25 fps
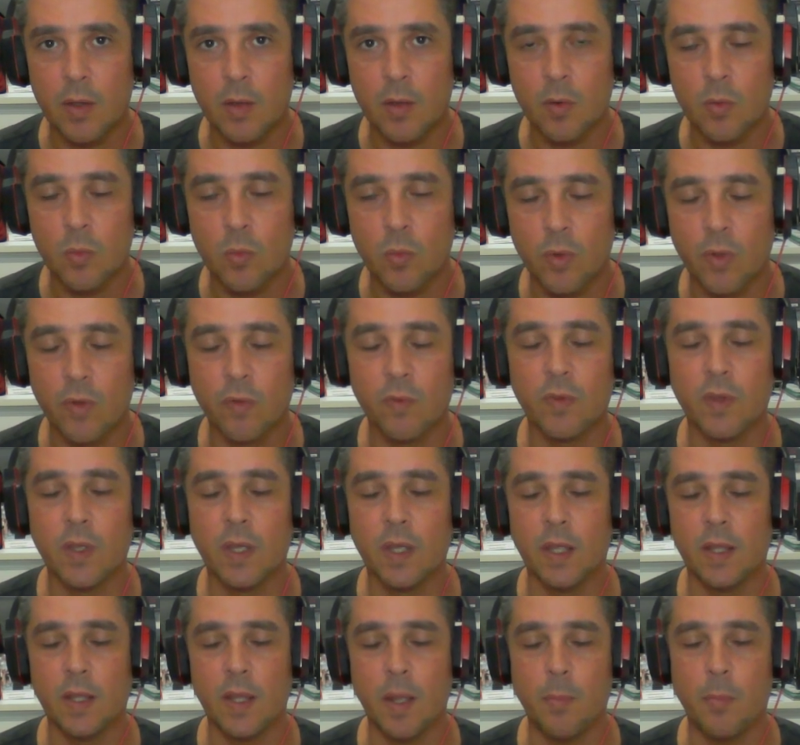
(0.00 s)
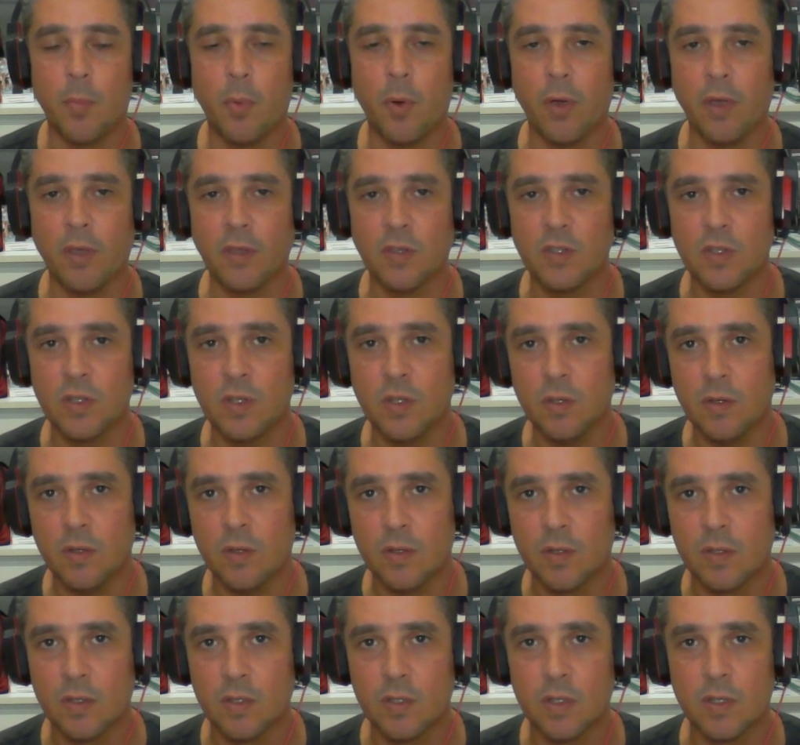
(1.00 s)
with the Apoia-se
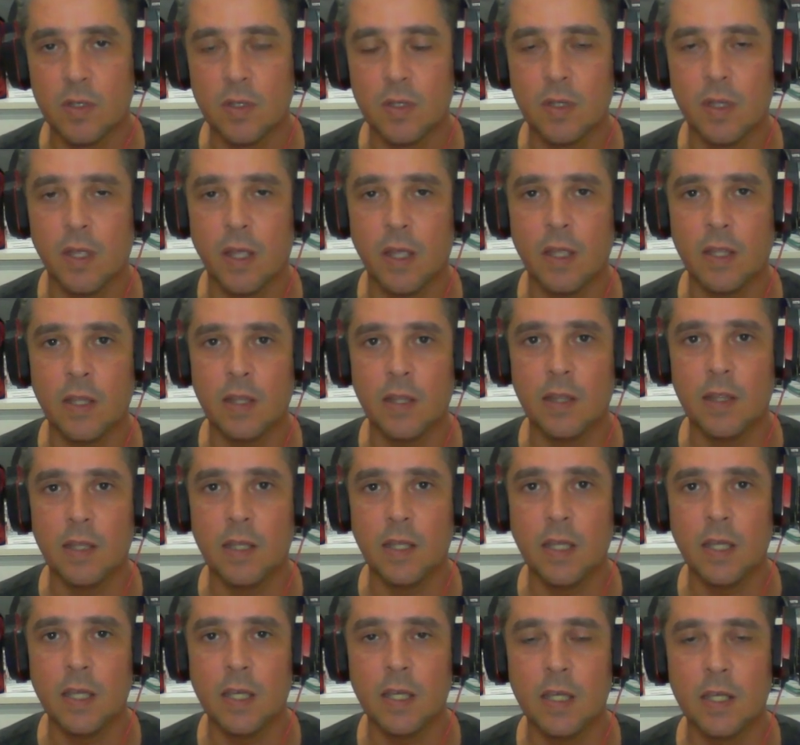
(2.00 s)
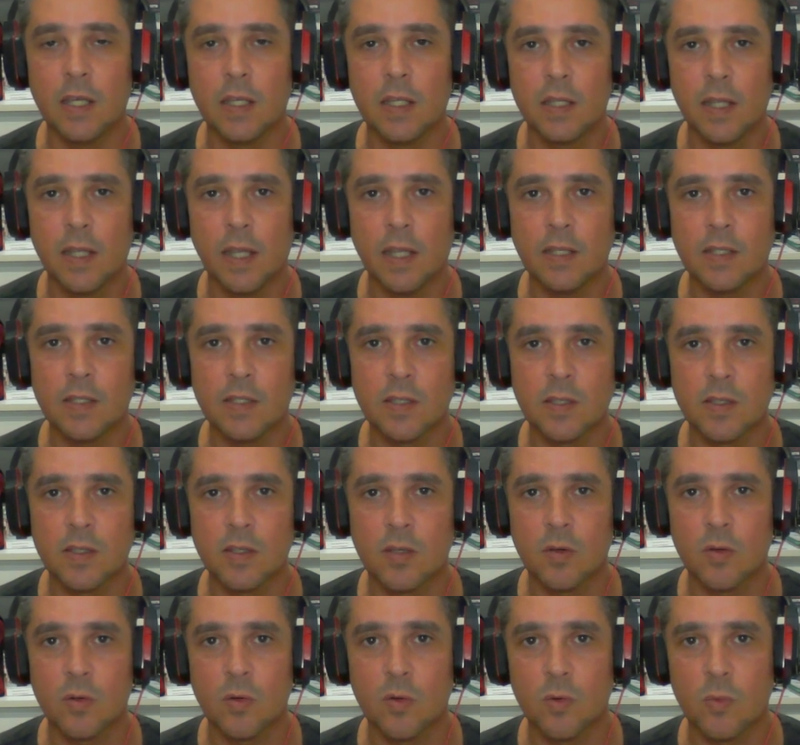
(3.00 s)
link that's
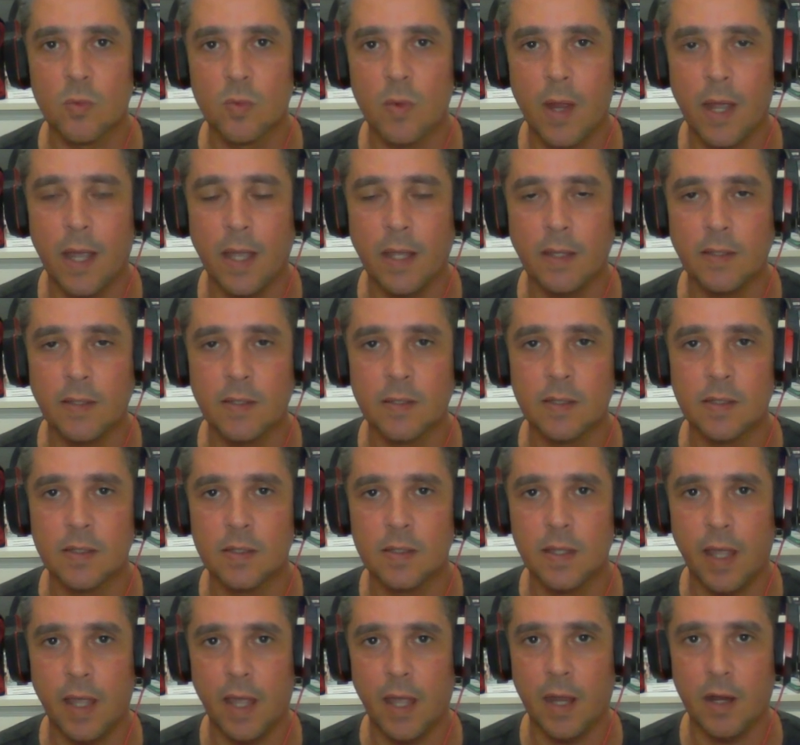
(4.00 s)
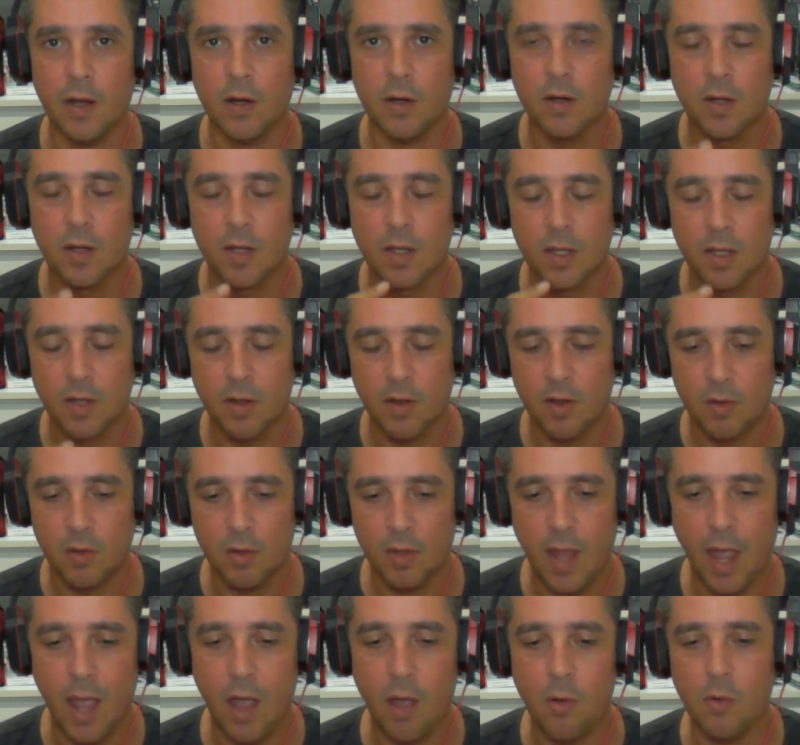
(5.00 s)
right there
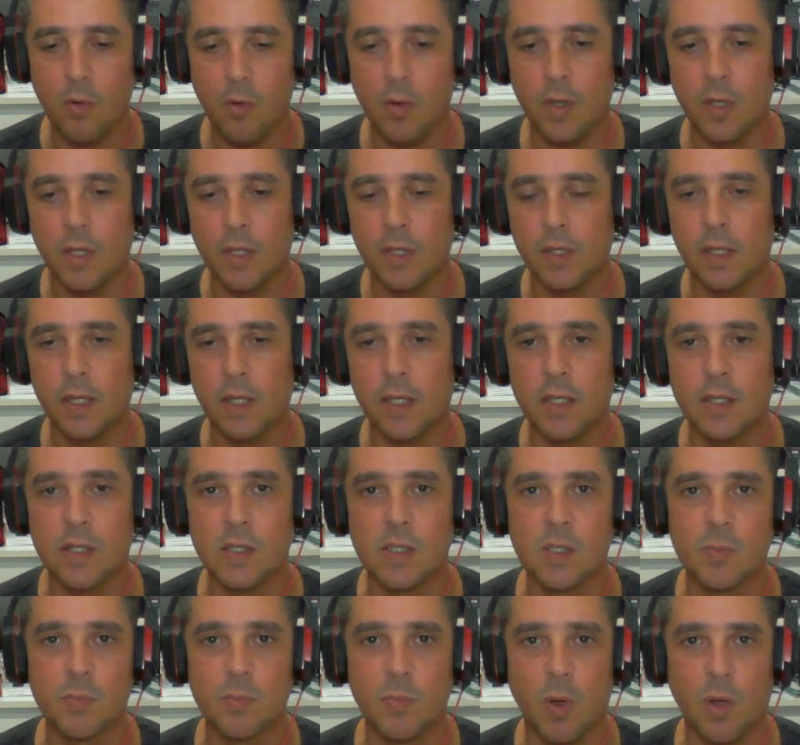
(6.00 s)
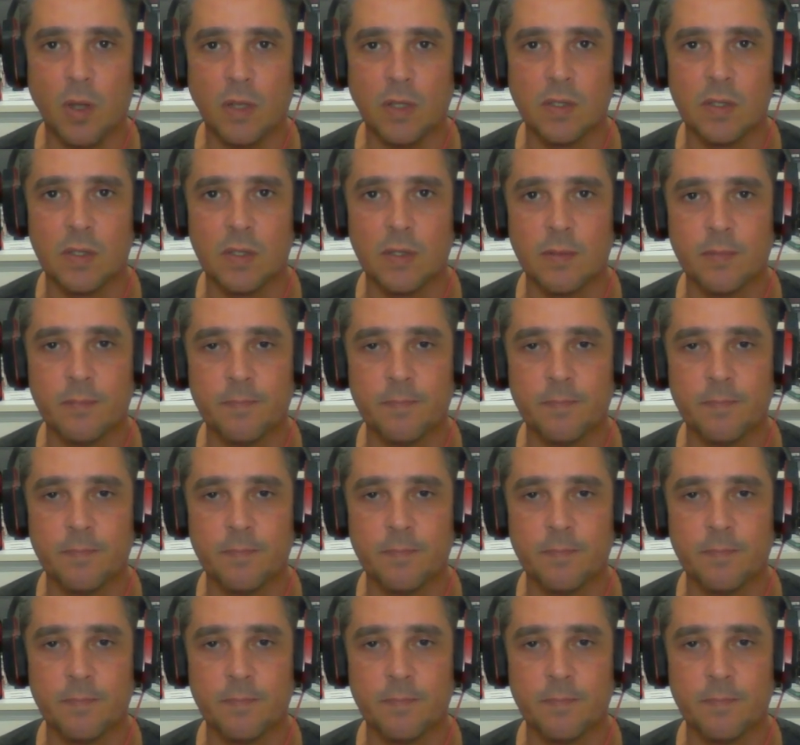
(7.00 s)
now in the spot.